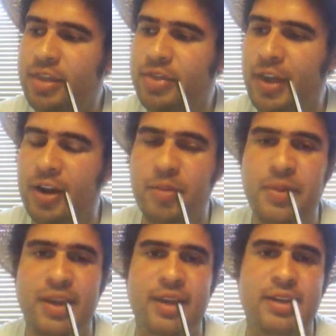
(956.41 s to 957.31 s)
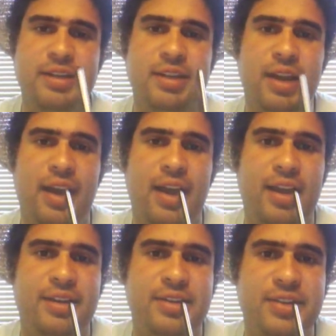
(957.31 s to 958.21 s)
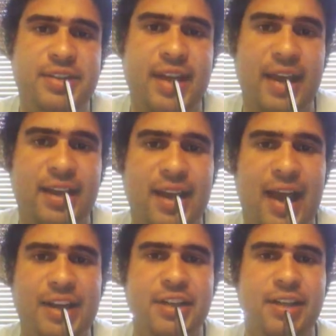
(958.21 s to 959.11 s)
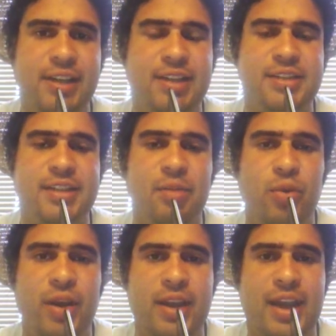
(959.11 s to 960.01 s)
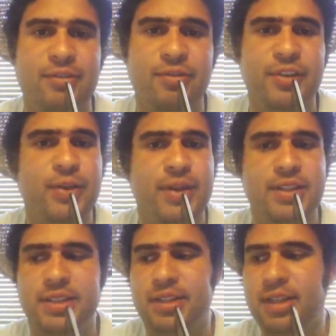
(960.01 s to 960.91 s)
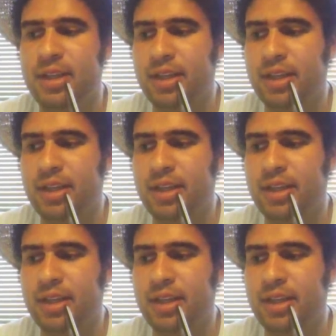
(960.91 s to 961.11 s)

they're being psychologically in some way influenced